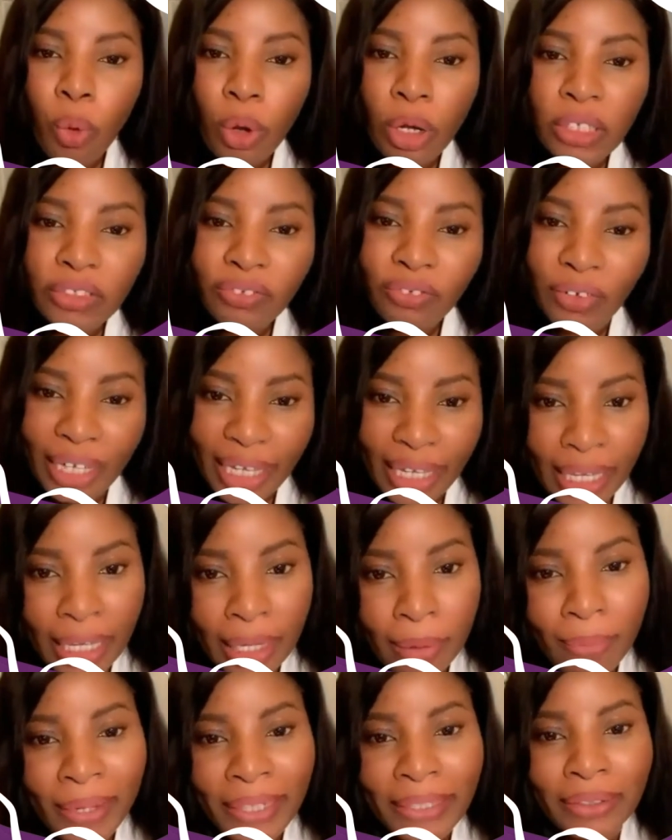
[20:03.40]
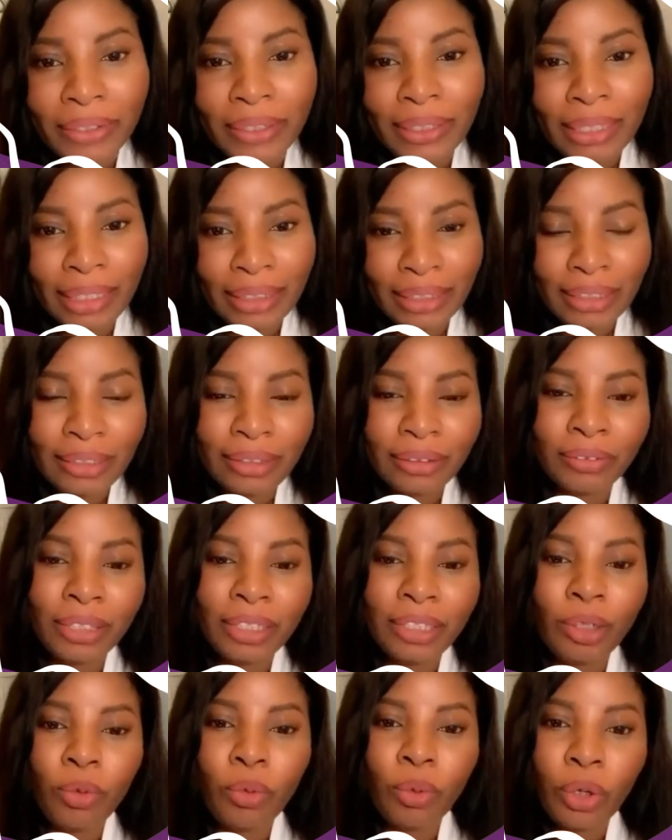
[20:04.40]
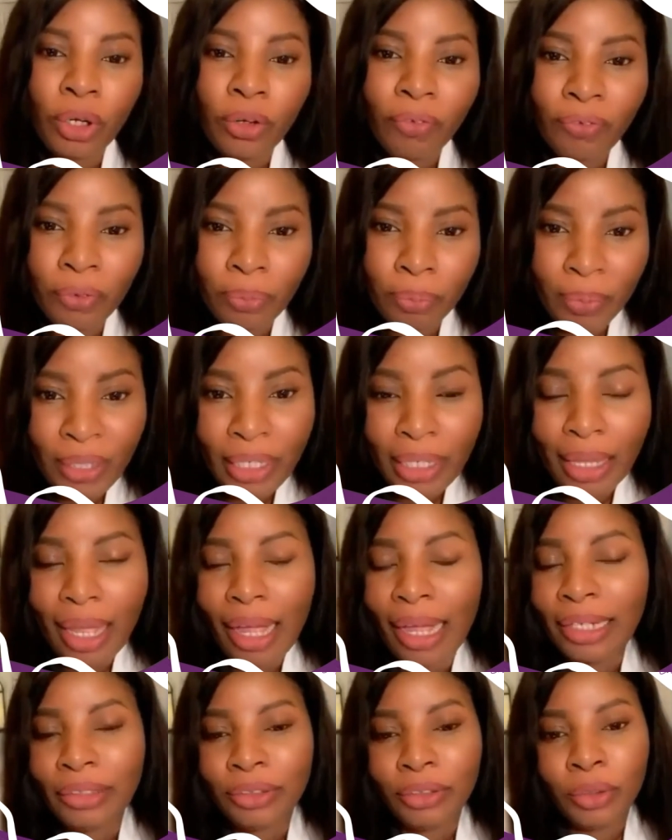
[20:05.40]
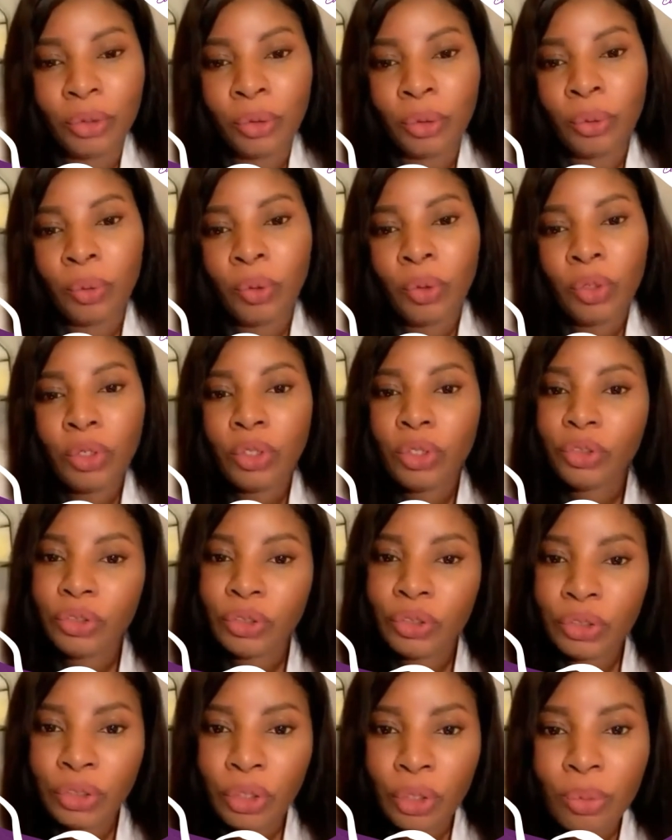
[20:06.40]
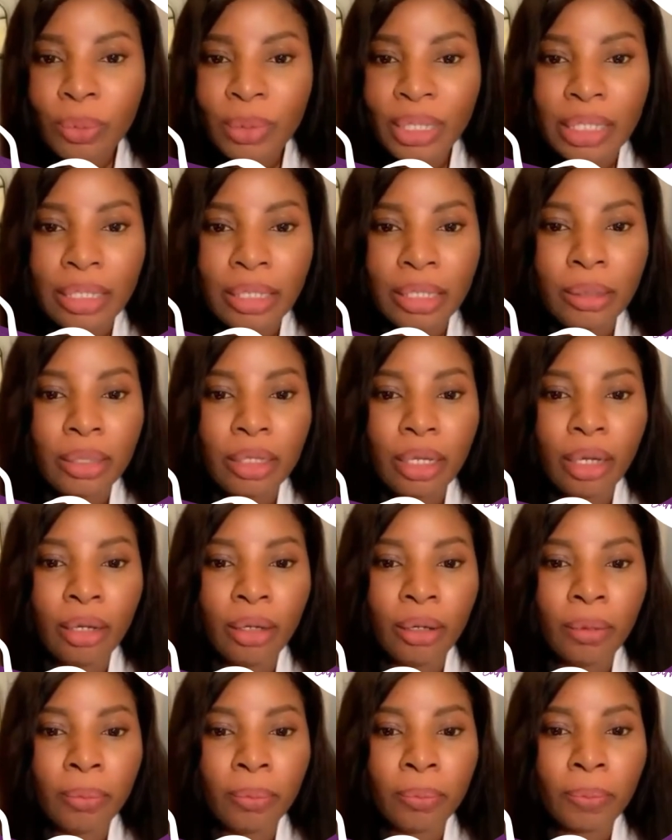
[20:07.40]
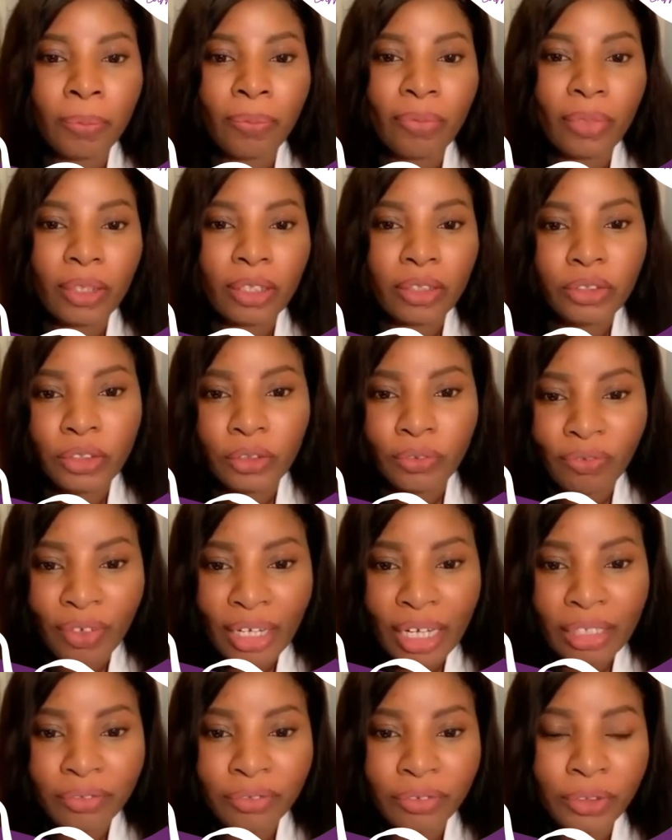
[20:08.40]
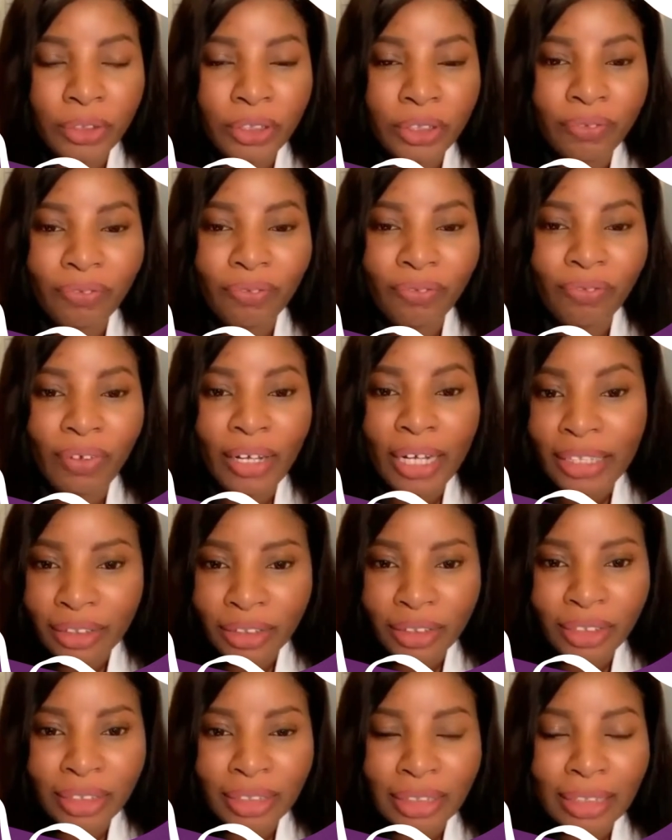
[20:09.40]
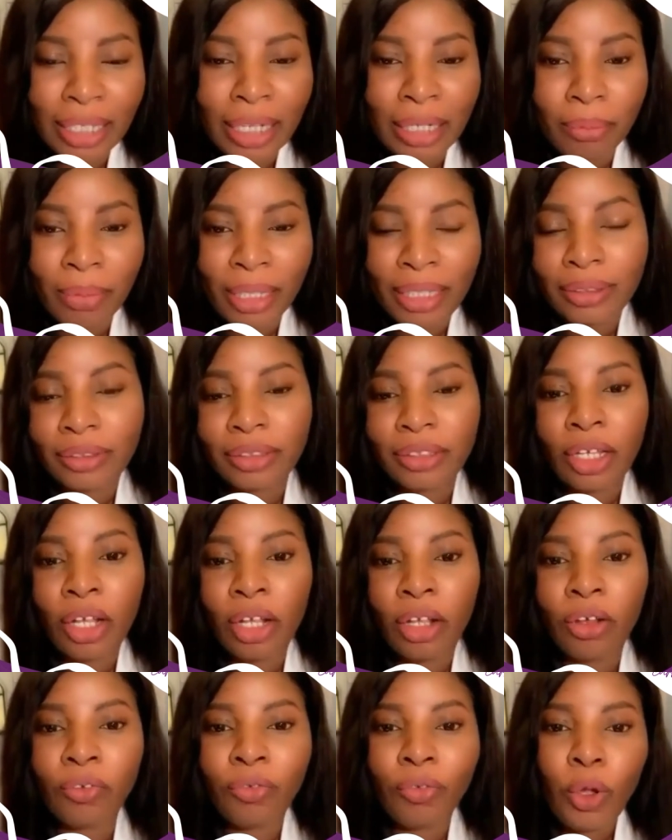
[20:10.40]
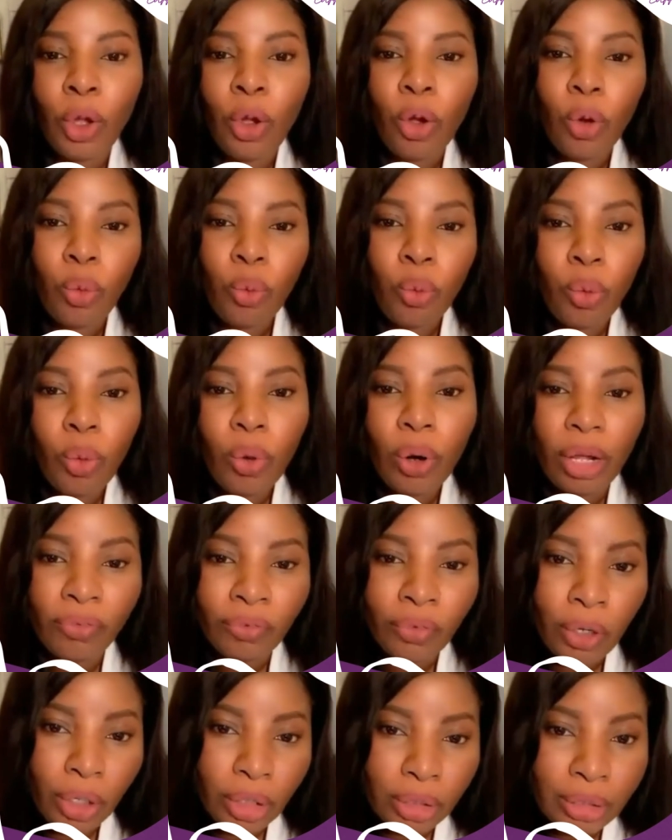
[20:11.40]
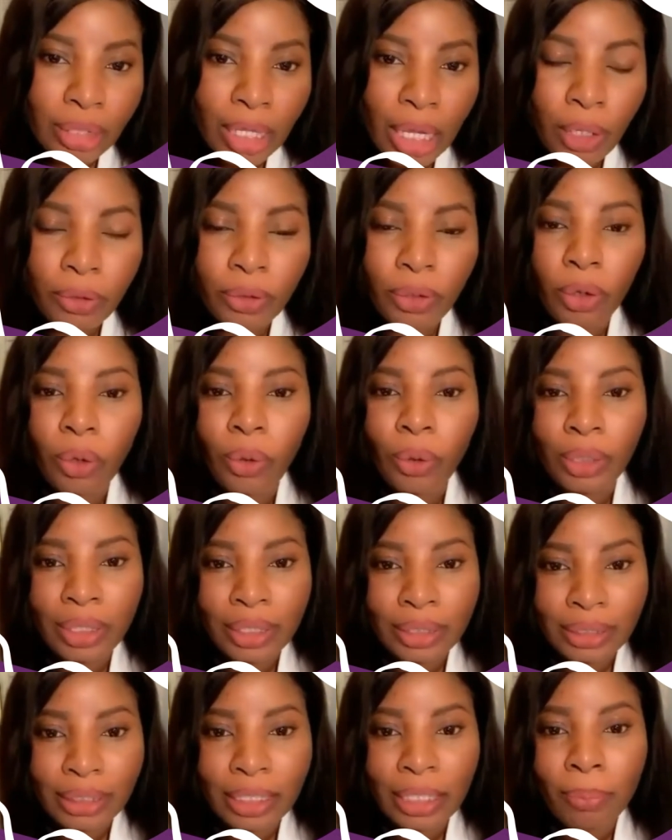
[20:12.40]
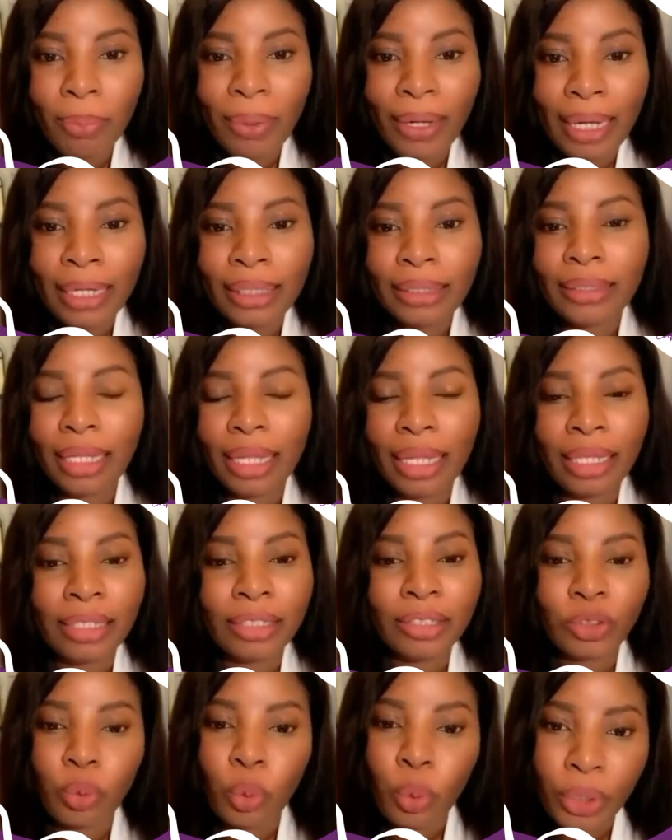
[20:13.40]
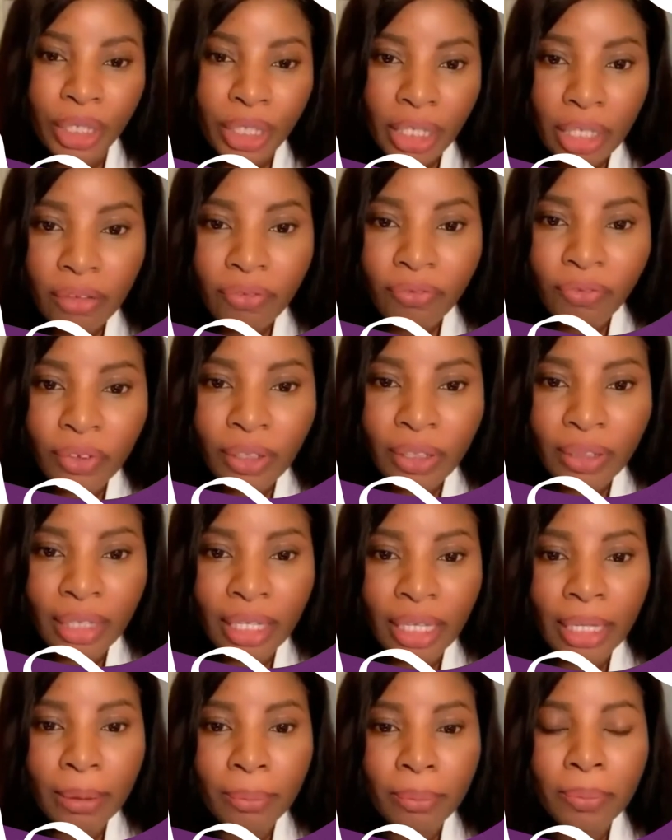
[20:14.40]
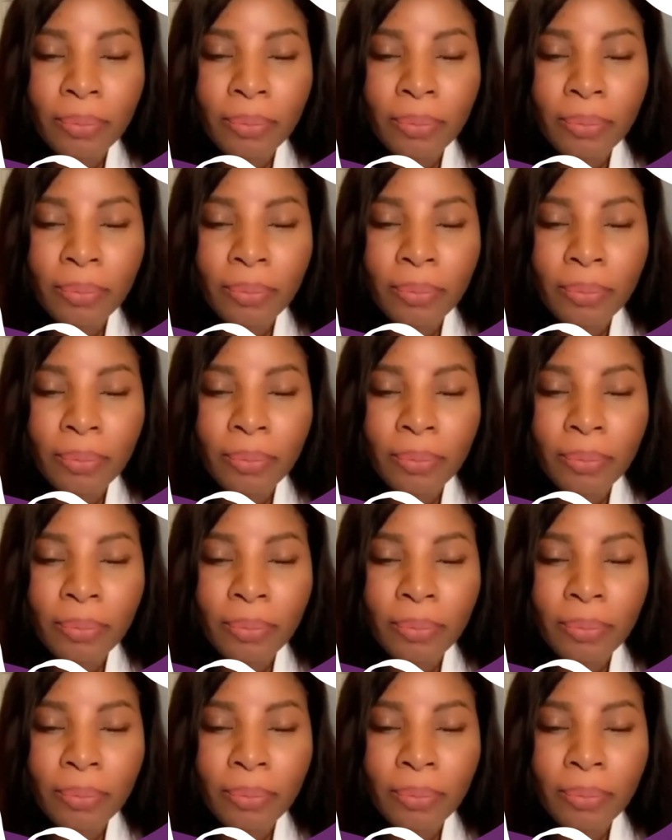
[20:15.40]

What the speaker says: for A might not necessarily work for B. I know so many survivor fighters like myself who have gone down the holistic path and it's working for them.